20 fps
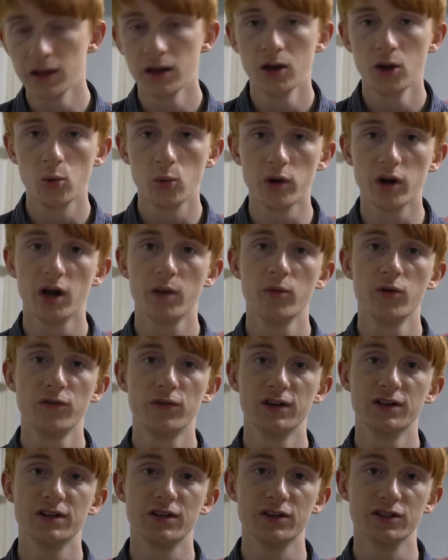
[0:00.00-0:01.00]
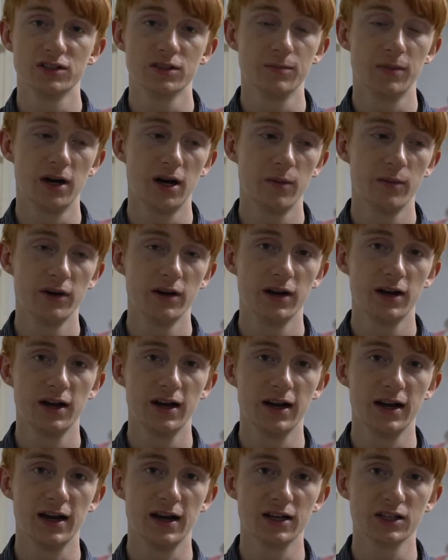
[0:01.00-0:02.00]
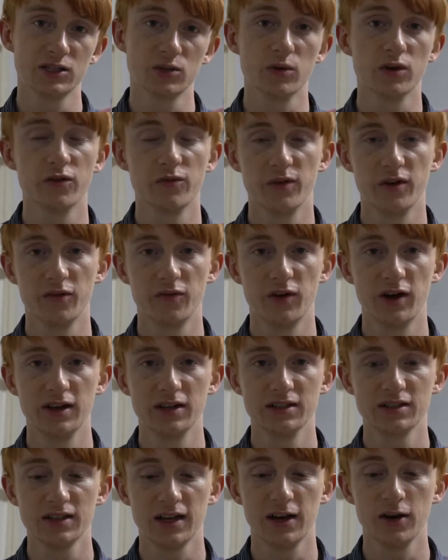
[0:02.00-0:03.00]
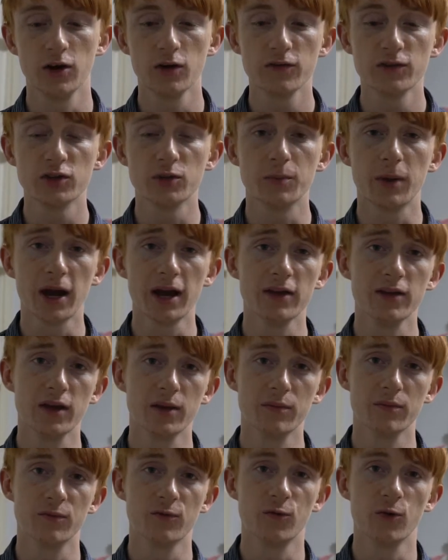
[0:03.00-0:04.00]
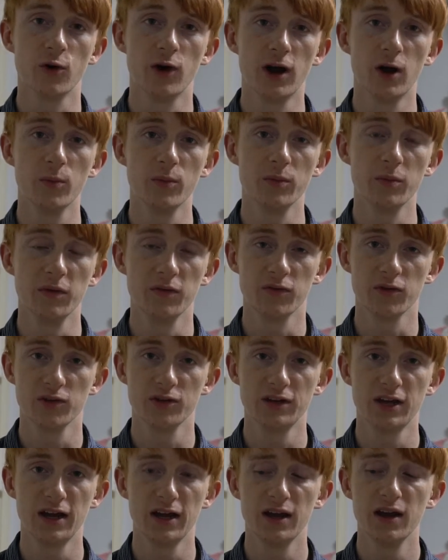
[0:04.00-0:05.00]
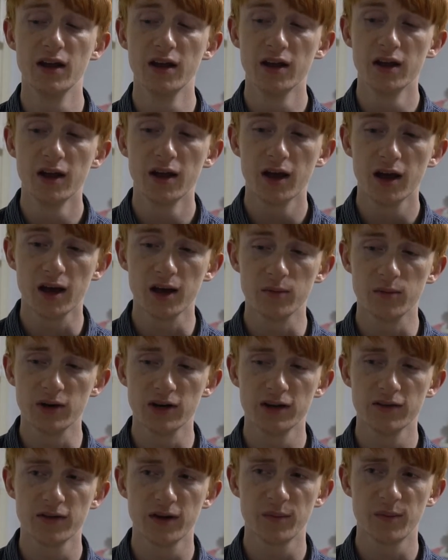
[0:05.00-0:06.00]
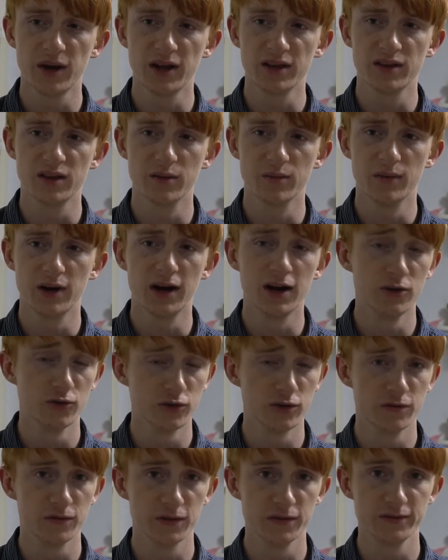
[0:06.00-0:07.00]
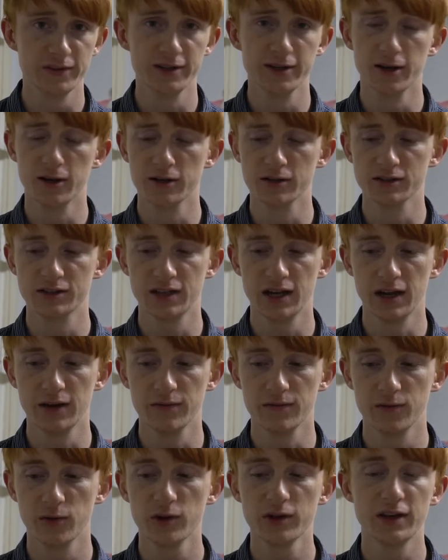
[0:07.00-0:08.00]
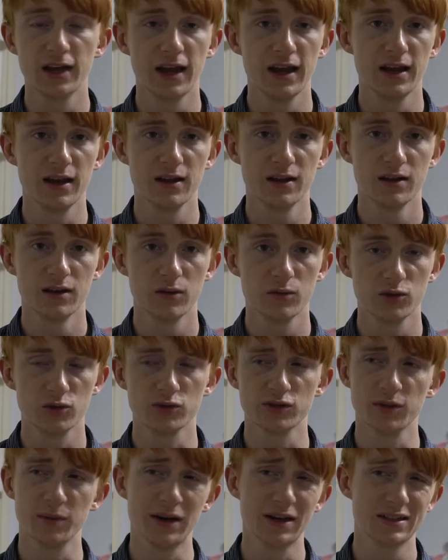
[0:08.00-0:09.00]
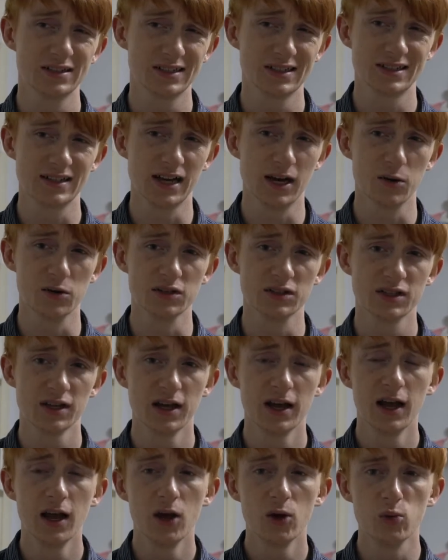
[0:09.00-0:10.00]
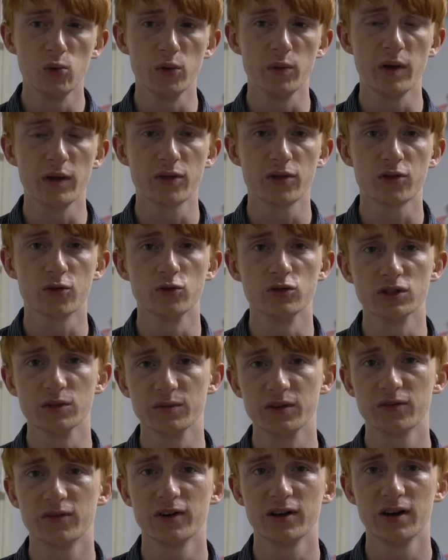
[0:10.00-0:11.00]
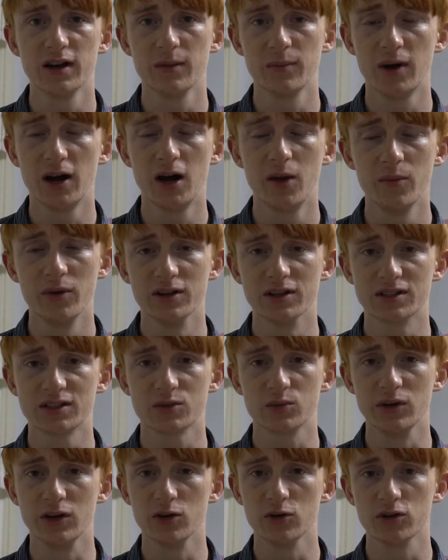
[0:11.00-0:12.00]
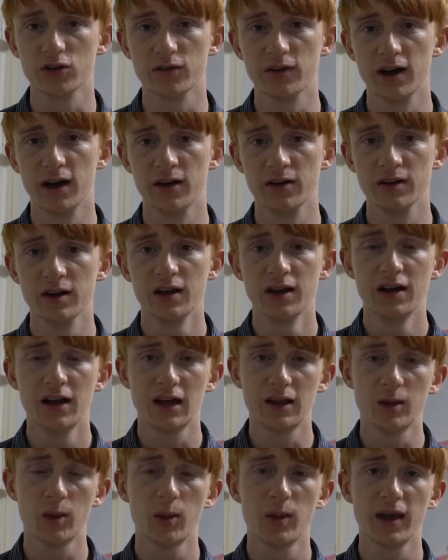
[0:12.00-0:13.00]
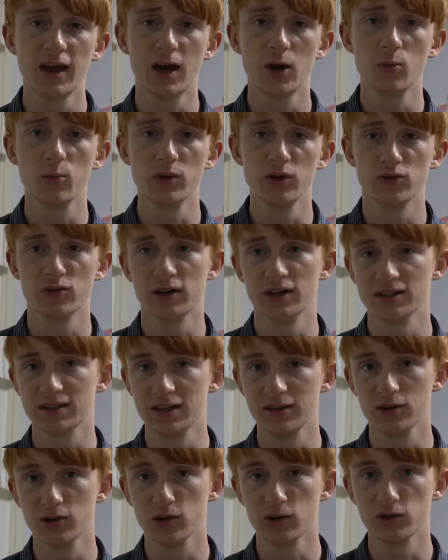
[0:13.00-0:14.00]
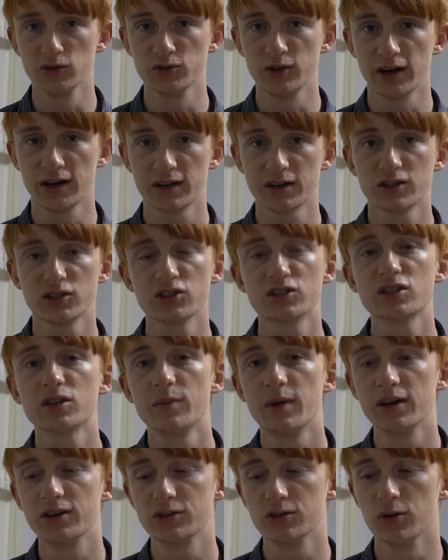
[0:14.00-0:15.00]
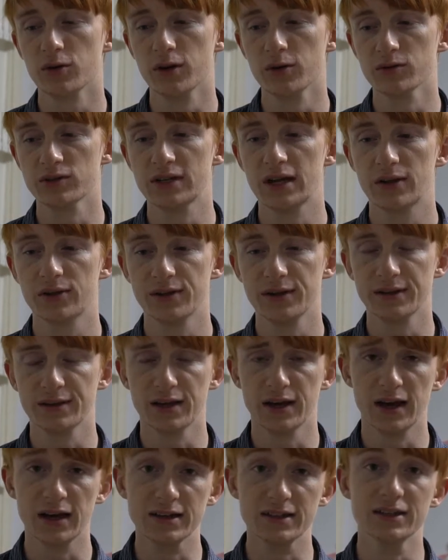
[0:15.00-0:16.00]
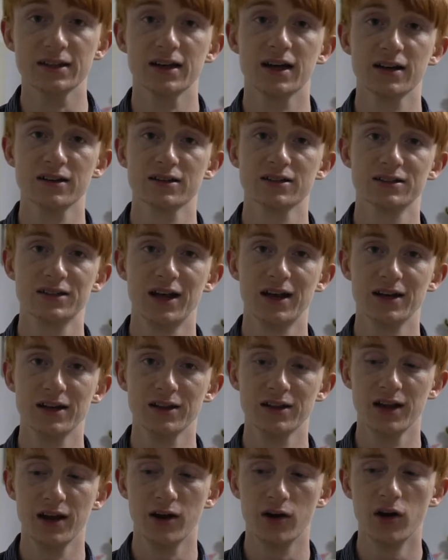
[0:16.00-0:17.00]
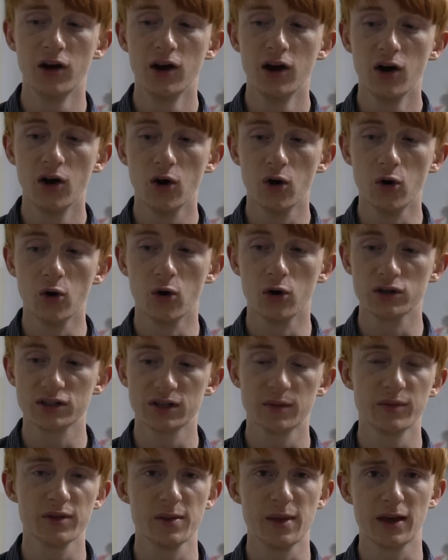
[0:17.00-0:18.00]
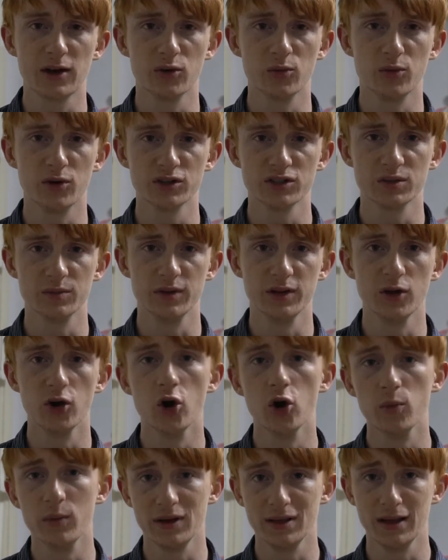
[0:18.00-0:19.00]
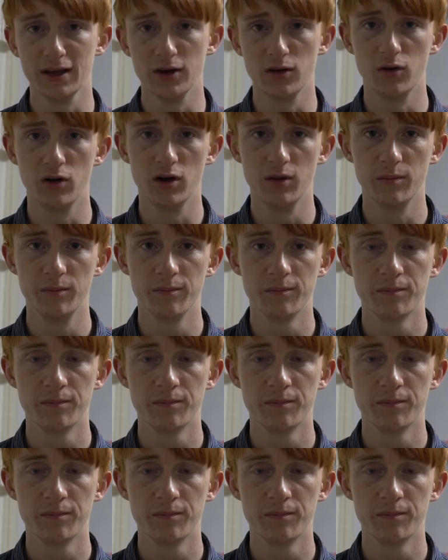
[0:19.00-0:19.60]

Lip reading: When I moved into this apartment, I asked one of my friends and offered to pay them for helping me for the day. I believe I paid them $150, and for the day, which was about 6 hours, we went through some different apartments, we looked around, and then they helped me translate the contract, just to make sure there was nothing that I didn't understand in there, or something that could possibly hurt me later on.